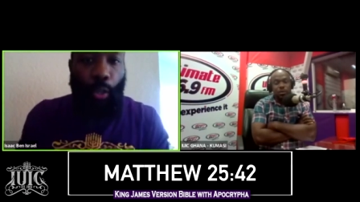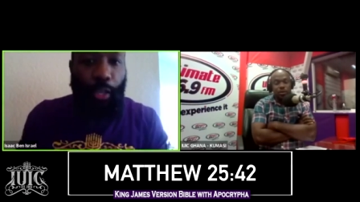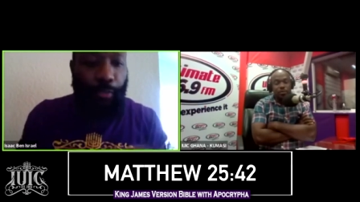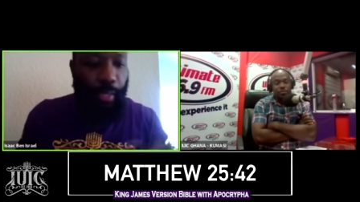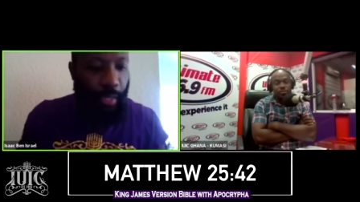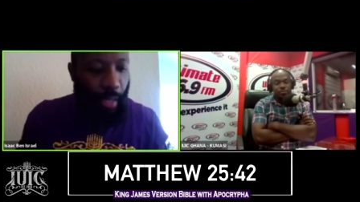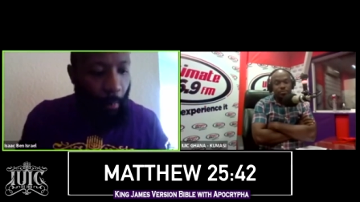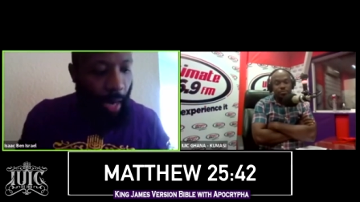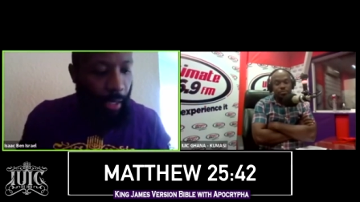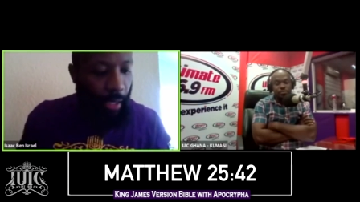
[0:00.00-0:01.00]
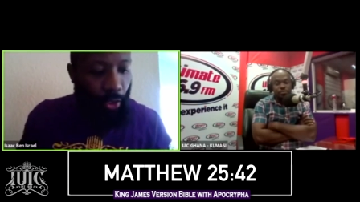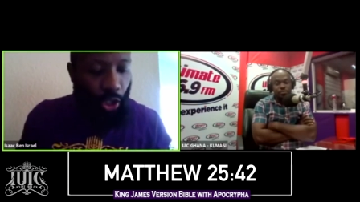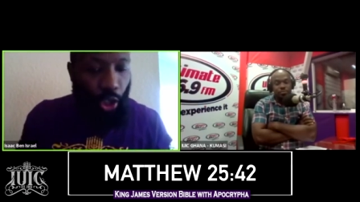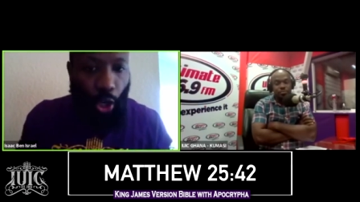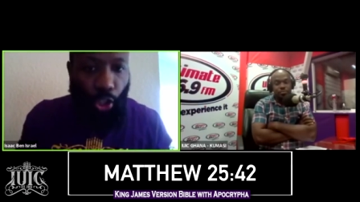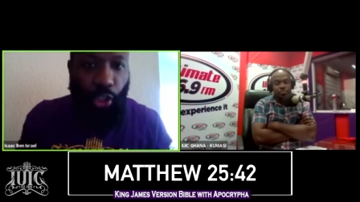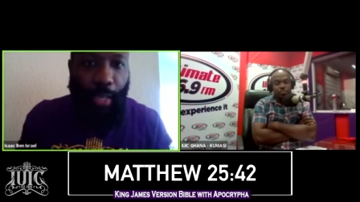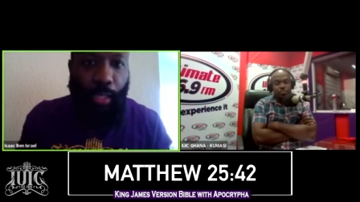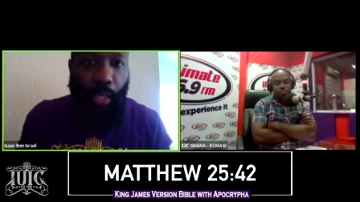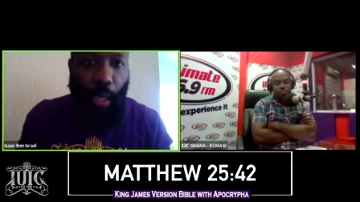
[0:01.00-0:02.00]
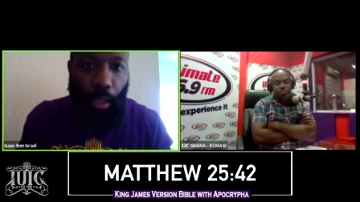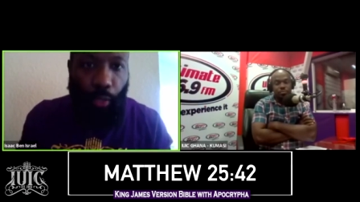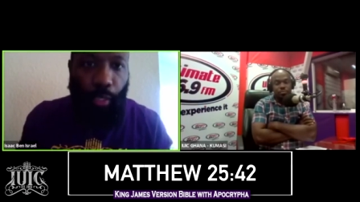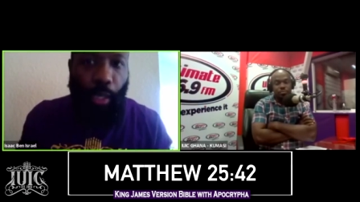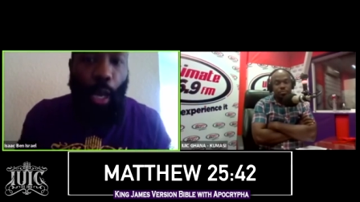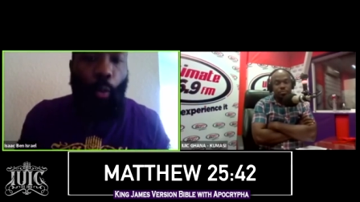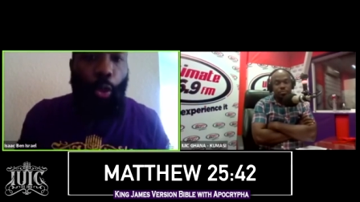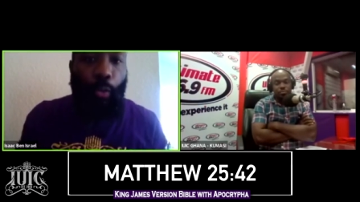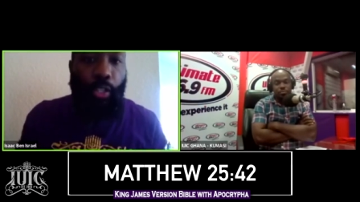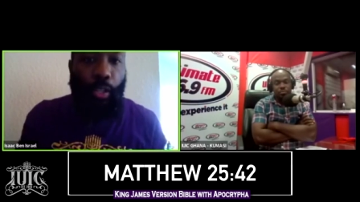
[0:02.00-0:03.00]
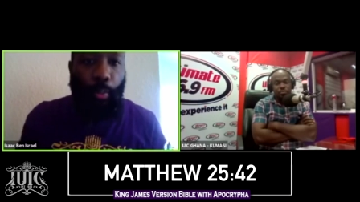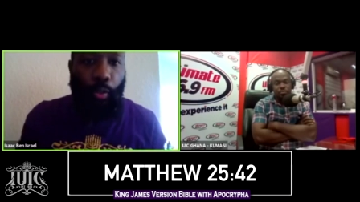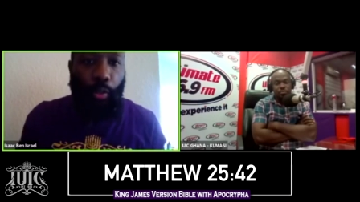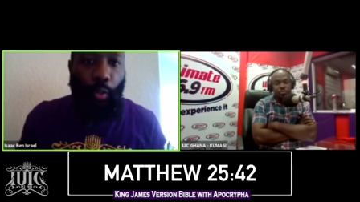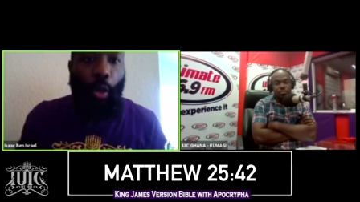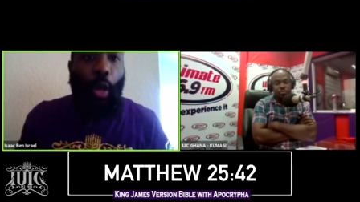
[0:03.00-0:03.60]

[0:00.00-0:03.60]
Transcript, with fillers: if yeah. there's somebody in the church that's hungry, what are we supposed to do?